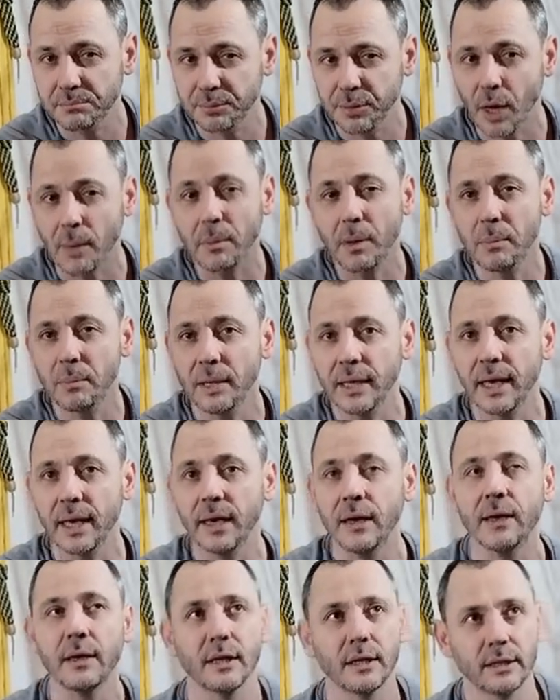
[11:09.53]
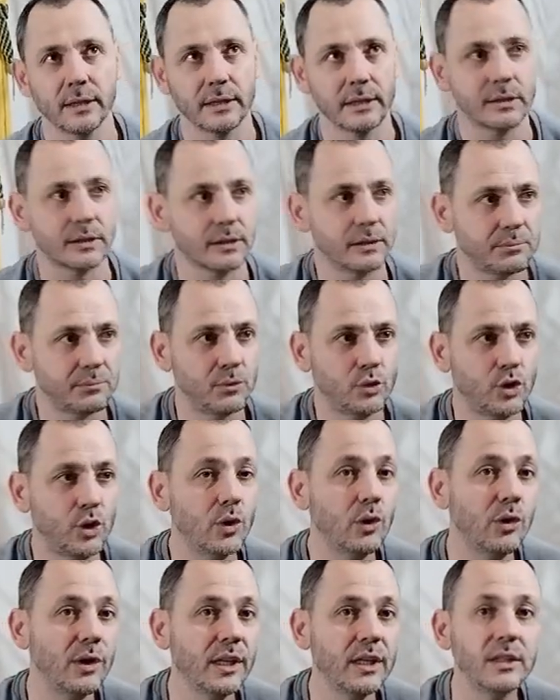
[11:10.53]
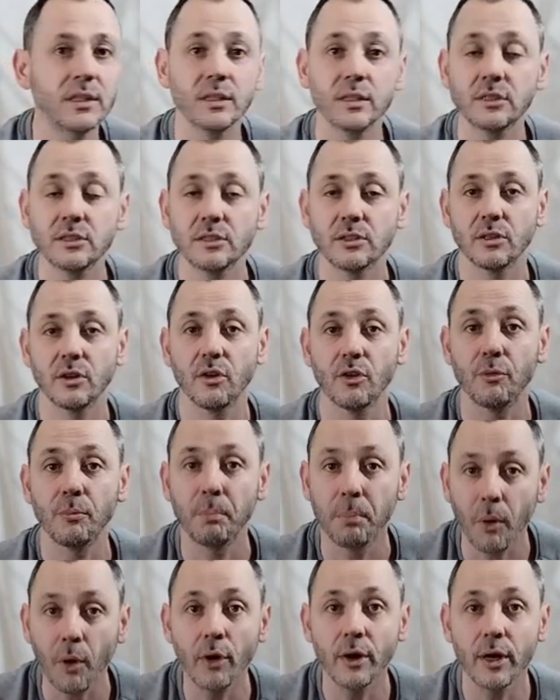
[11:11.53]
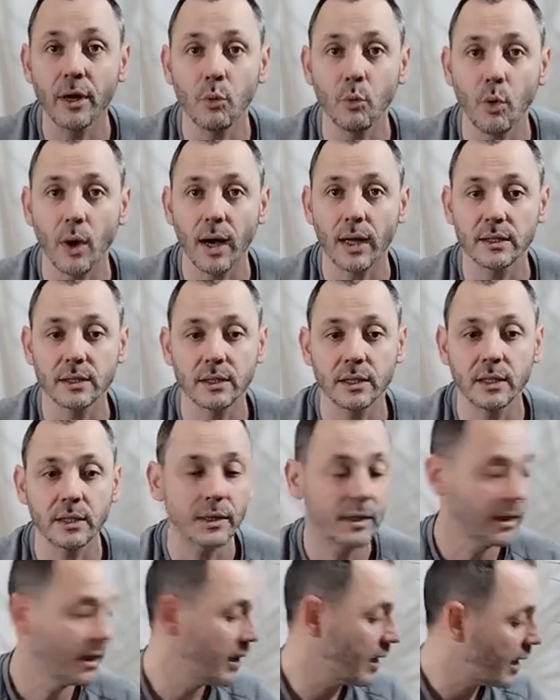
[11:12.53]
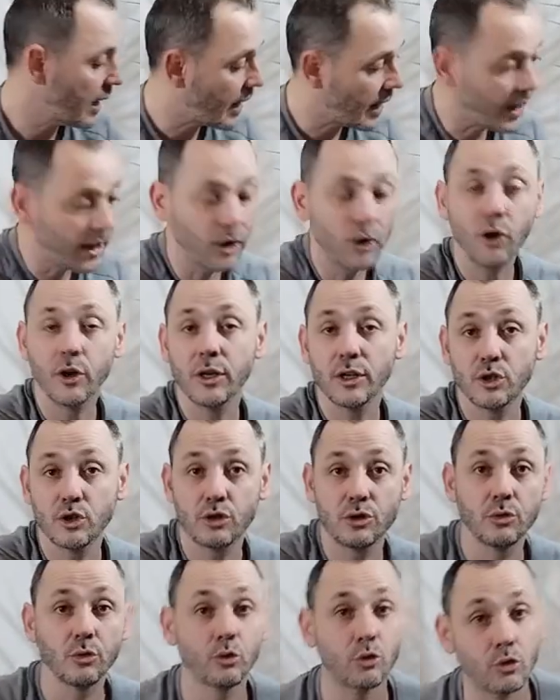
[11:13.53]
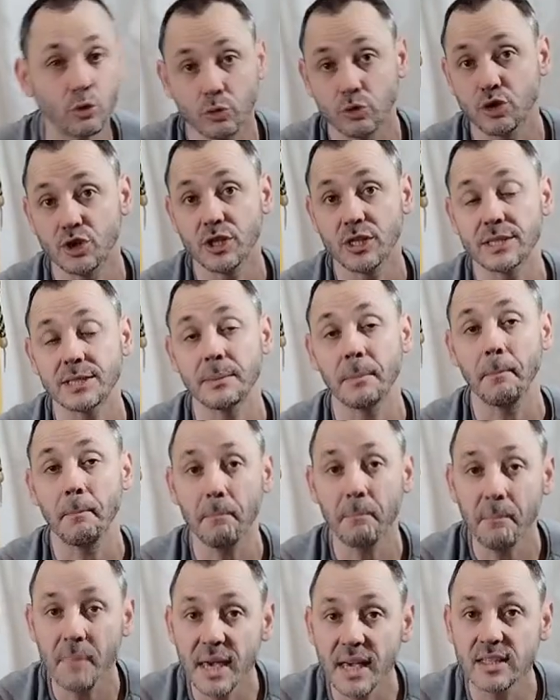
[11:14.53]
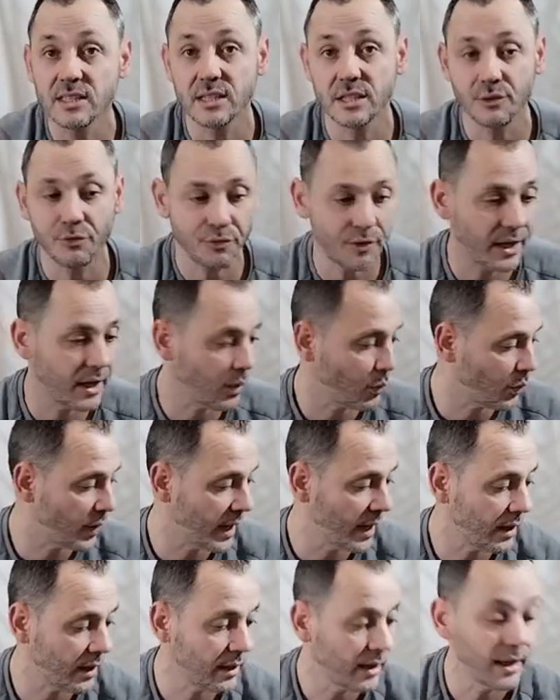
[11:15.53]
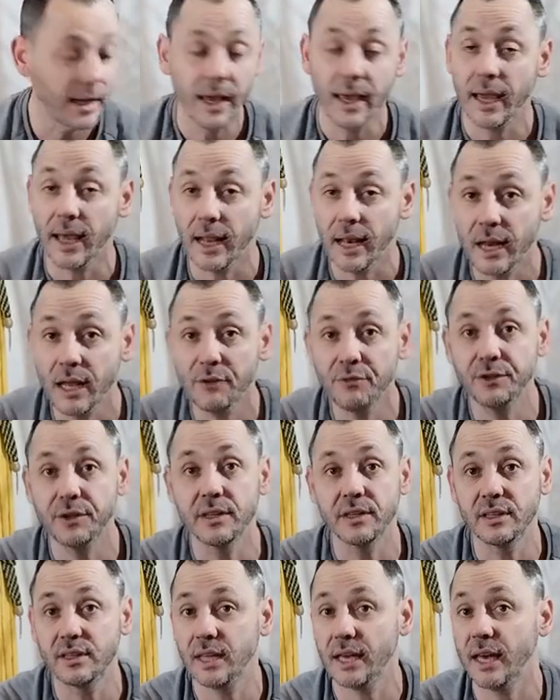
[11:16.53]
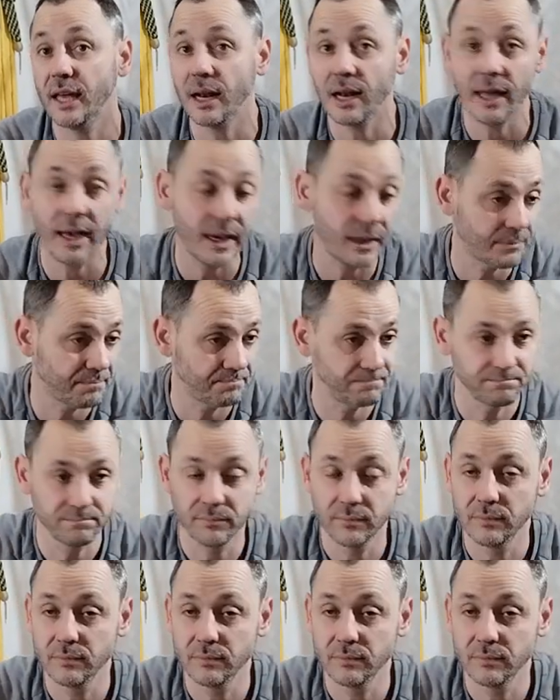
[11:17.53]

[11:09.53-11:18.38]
probably 2 liters of boiled water. I'm going to just mix it very well and leave it there like